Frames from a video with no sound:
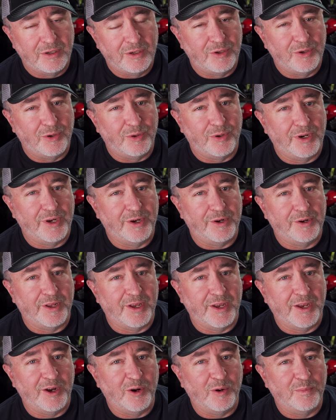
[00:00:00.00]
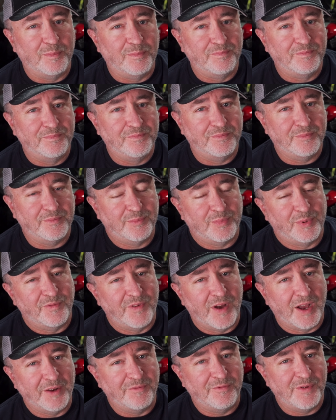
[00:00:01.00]
who are here to help
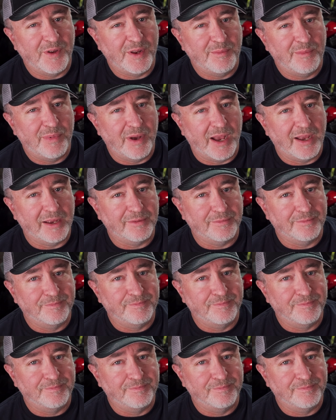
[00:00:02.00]
provide feedback.